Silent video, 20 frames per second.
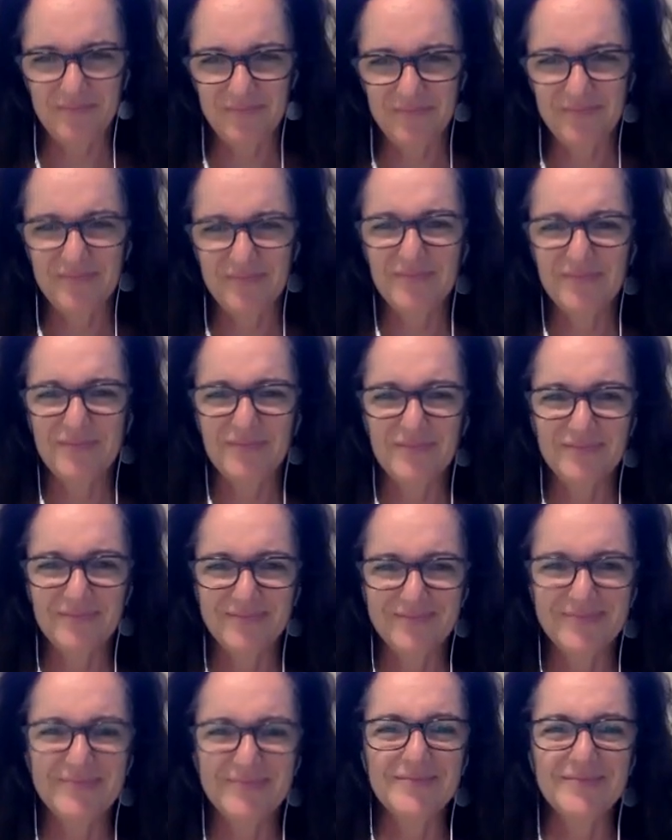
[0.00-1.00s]

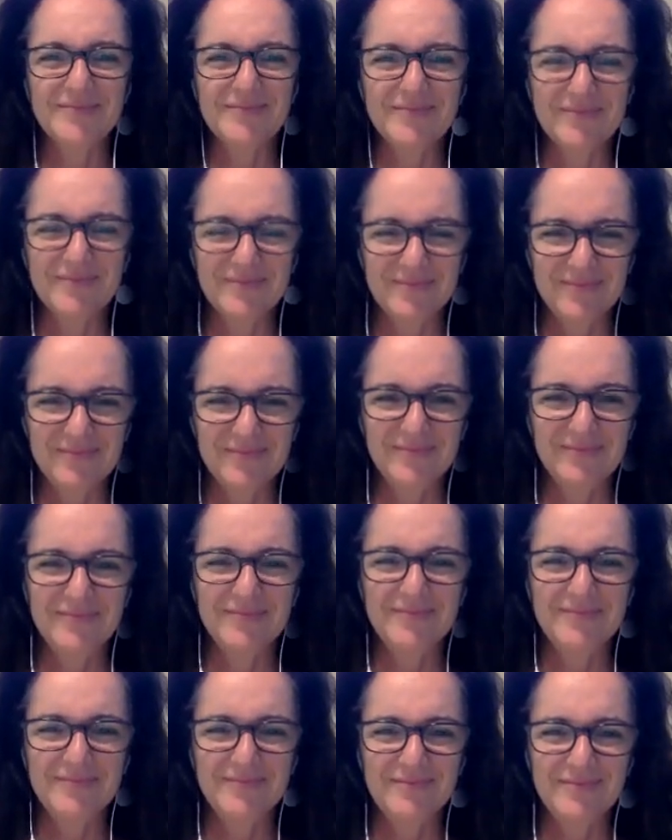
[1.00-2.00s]

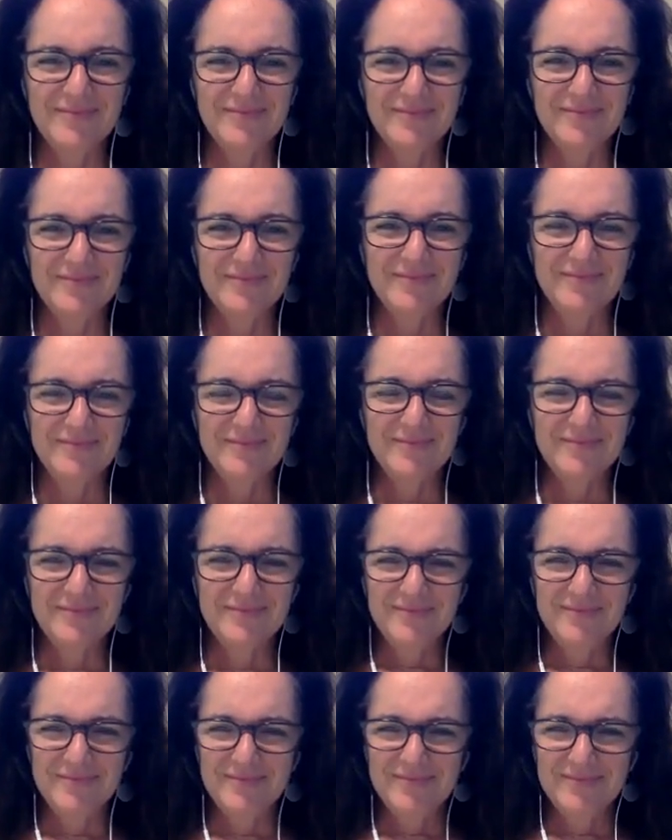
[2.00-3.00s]

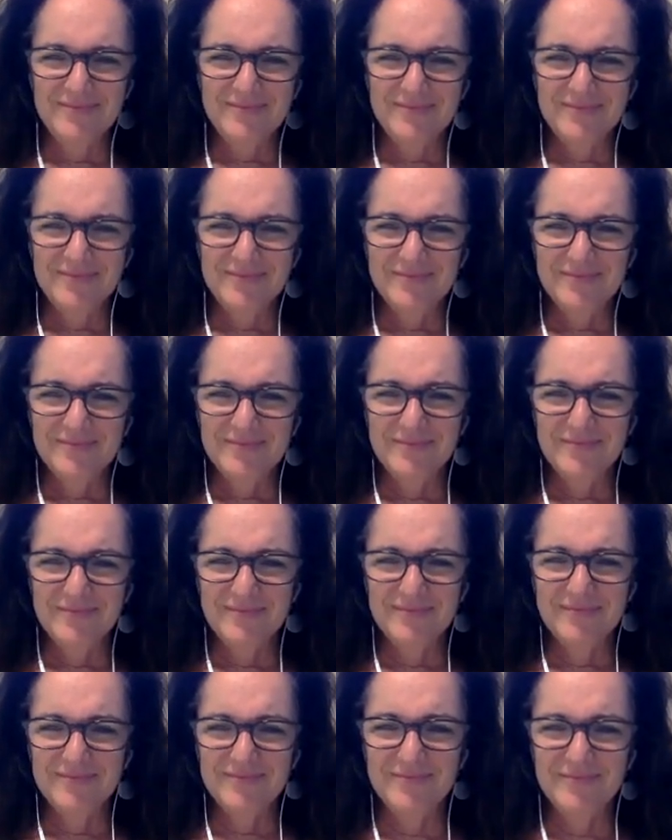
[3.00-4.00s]

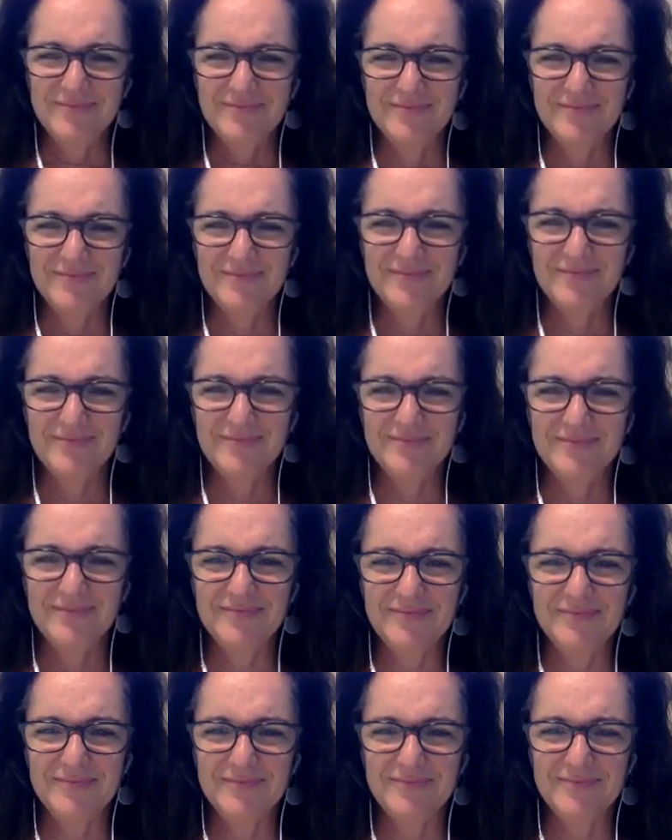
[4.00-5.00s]

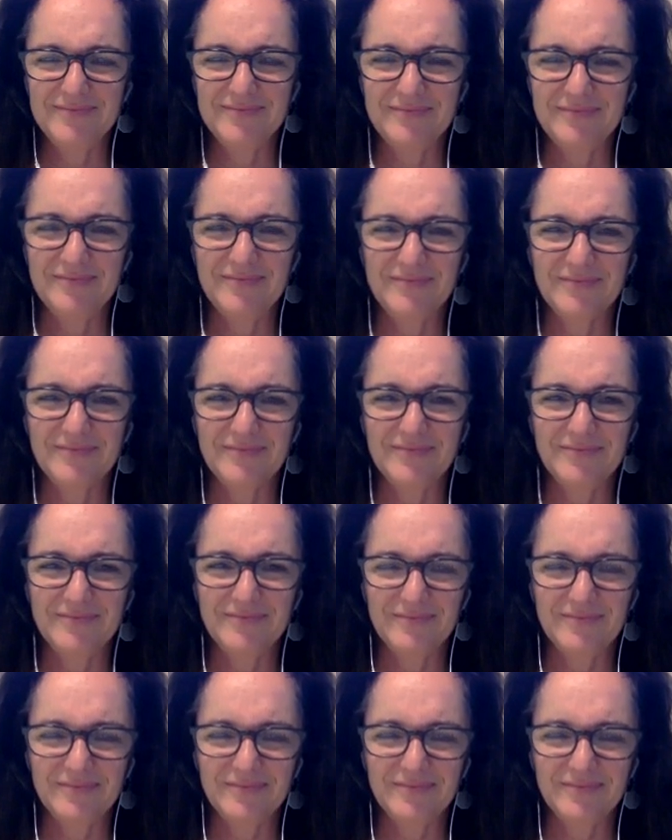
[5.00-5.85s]
(not speaking)